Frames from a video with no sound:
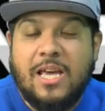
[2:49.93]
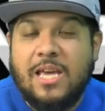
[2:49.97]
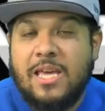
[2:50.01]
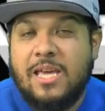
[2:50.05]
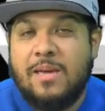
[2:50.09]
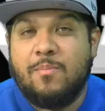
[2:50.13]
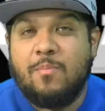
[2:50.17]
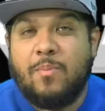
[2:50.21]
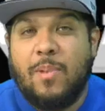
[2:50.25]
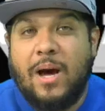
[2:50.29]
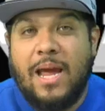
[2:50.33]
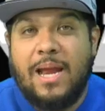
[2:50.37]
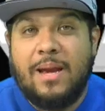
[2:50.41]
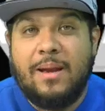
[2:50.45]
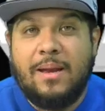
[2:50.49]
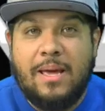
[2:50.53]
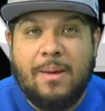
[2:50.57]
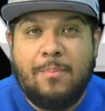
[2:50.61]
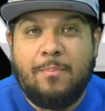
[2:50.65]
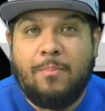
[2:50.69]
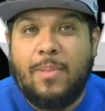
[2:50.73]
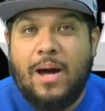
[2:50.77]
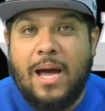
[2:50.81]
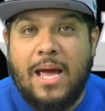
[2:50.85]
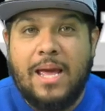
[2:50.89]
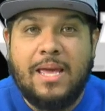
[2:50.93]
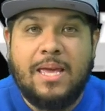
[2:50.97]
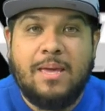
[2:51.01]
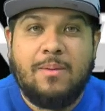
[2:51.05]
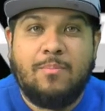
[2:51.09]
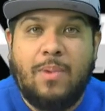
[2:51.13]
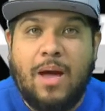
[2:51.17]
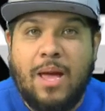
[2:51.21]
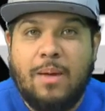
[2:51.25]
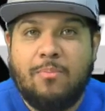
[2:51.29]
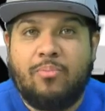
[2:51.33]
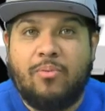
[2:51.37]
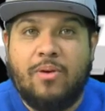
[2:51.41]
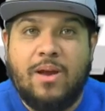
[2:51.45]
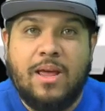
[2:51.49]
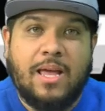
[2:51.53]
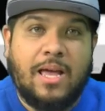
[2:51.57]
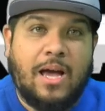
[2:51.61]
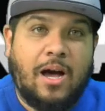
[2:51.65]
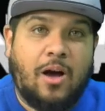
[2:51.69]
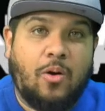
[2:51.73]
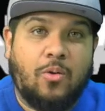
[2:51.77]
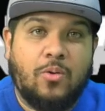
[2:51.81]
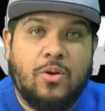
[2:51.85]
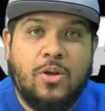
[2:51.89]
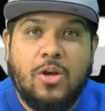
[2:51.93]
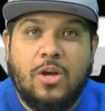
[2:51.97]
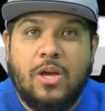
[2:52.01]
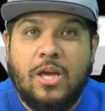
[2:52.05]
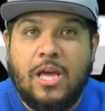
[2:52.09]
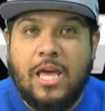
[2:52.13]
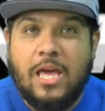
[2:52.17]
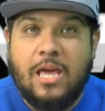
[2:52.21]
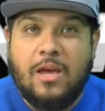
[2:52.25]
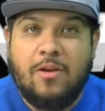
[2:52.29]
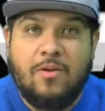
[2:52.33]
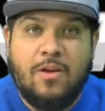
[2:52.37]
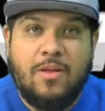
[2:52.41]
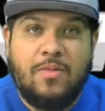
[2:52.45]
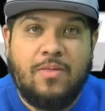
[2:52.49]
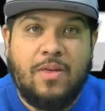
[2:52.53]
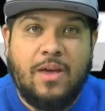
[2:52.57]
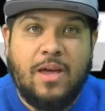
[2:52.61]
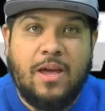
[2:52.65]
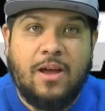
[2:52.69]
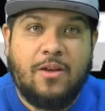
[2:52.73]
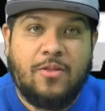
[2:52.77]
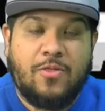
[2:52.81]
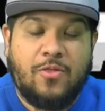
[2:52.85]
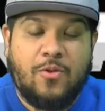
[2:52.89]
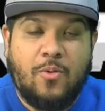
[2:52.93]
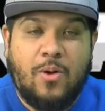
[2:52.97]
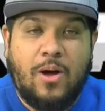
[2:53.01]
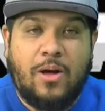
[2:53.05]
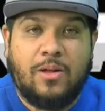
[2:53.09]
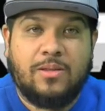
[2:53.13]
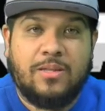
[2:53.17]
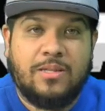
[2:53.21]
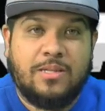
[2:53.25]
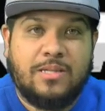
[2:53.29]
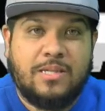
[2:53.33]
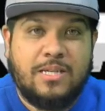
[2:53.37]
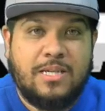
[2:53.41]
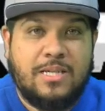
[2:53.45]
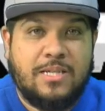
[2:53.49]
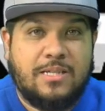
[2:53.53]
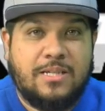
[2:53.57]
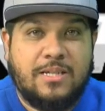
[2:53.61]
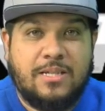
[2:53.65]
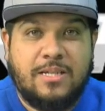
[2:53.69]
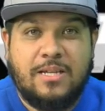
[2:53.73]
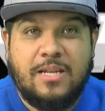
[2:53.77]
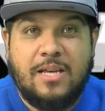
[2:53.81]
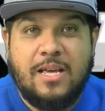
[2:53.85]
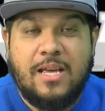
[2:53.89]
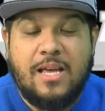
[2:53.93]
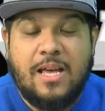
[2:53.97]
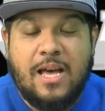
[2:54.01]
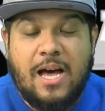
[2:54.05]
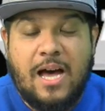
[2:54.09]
He might break out here and there throughout the season,